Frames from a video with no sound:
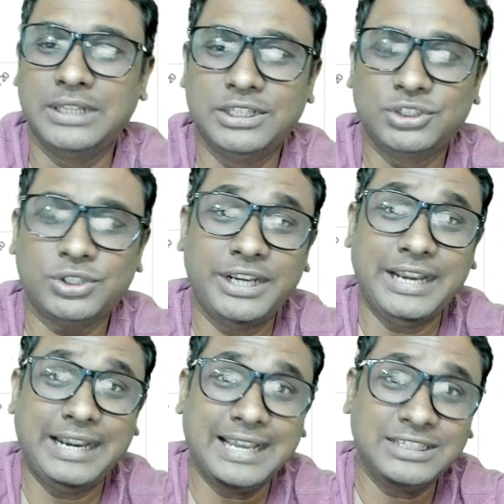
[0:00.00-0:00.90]
So the
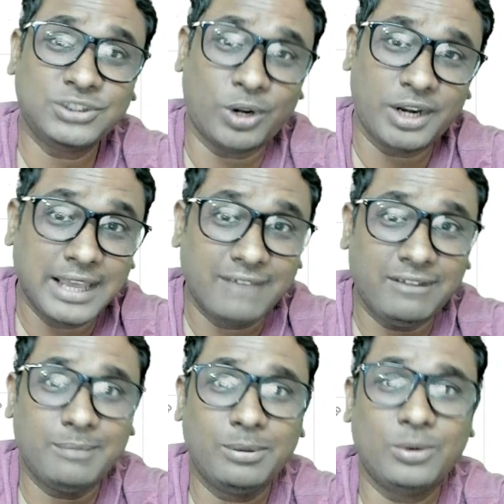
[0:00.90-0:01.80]
data is already
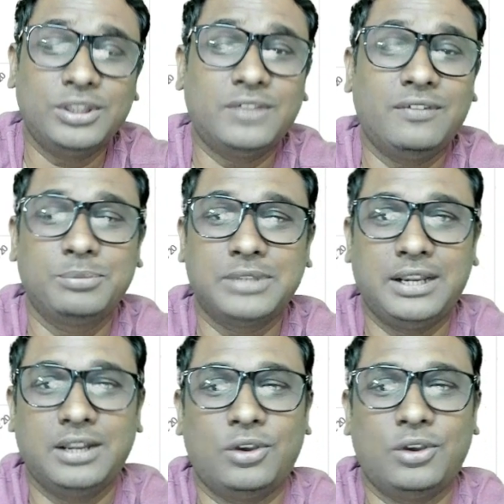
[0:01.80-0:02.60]
available on the website.